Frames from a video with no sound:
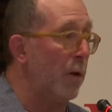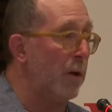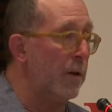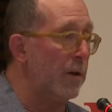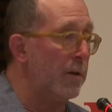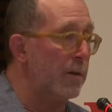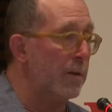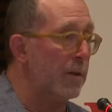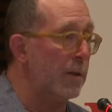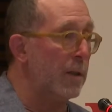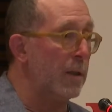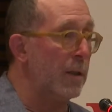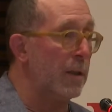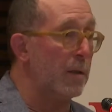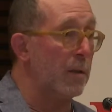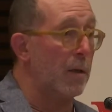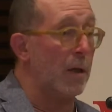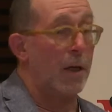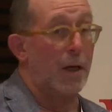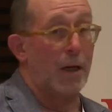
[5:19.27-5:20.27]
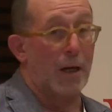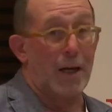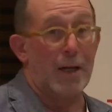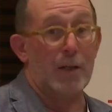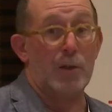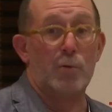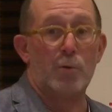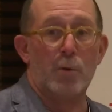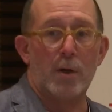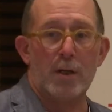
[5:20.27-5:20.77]
us,
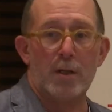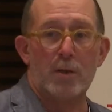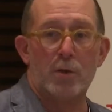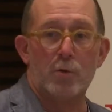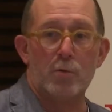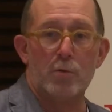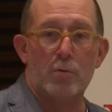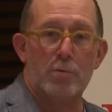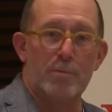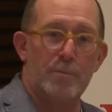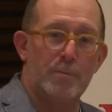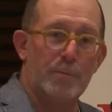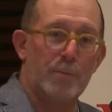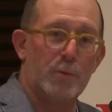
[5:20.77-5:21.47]
I try to